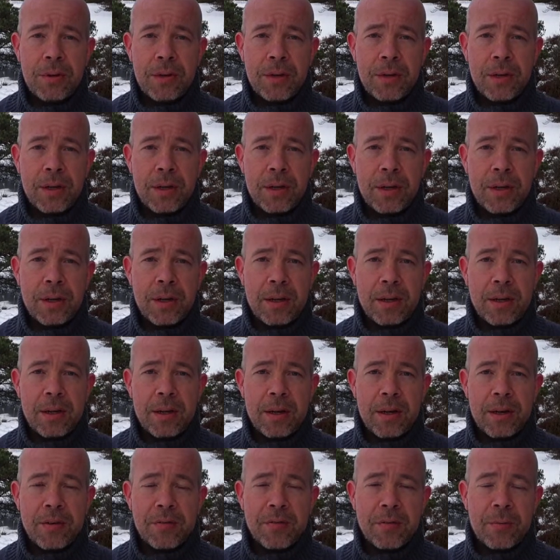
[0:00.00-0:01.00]
a
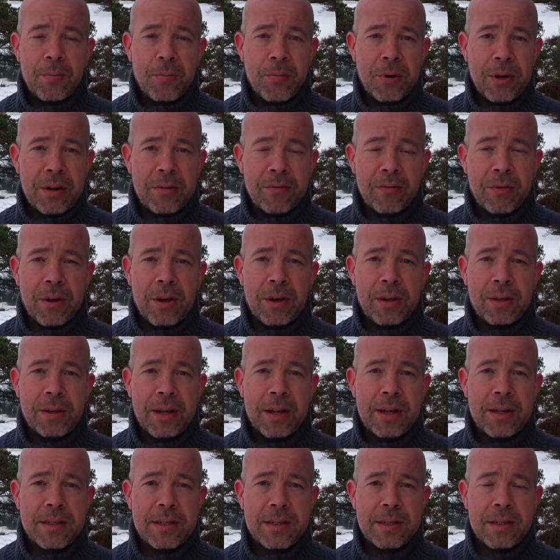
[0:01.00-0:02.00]
kind of a pre-flight
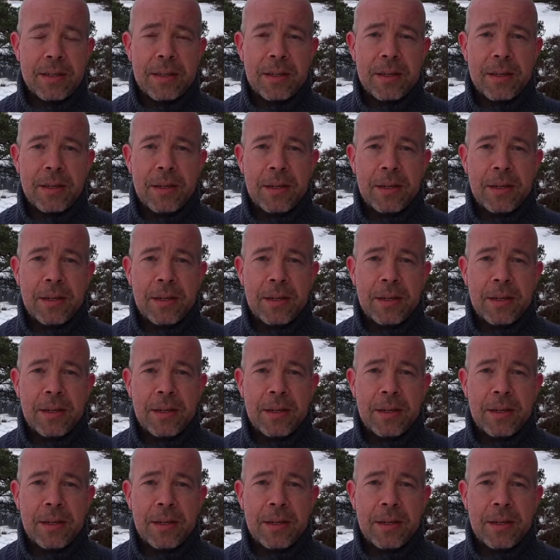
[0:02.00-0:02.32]
test.